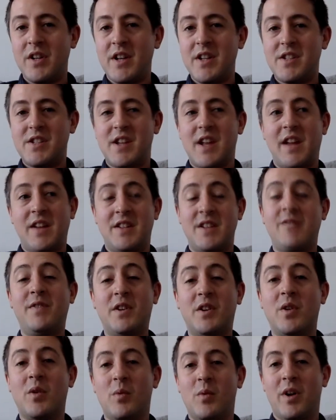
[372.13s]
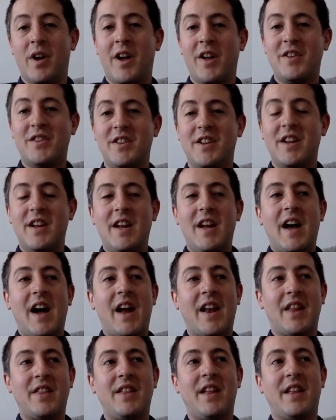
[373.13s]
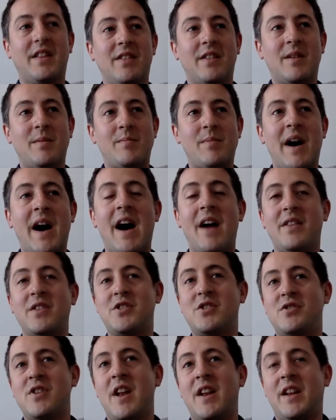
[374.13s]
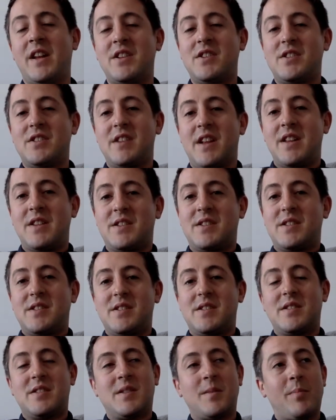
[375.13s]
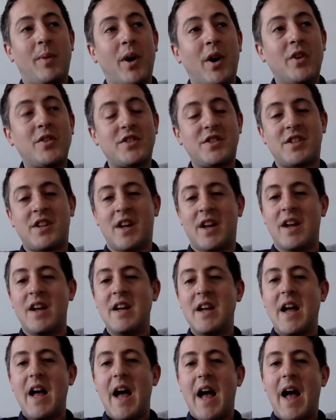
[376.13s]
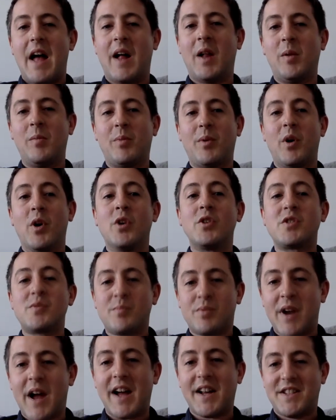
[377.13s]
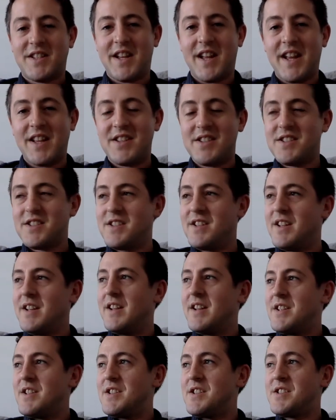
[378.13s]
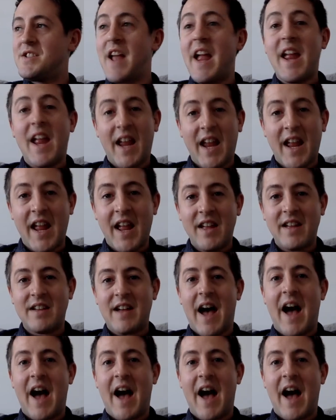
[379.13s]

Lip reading: It's a difficult word, and I think that part of this training is supposed to help us practice saying it,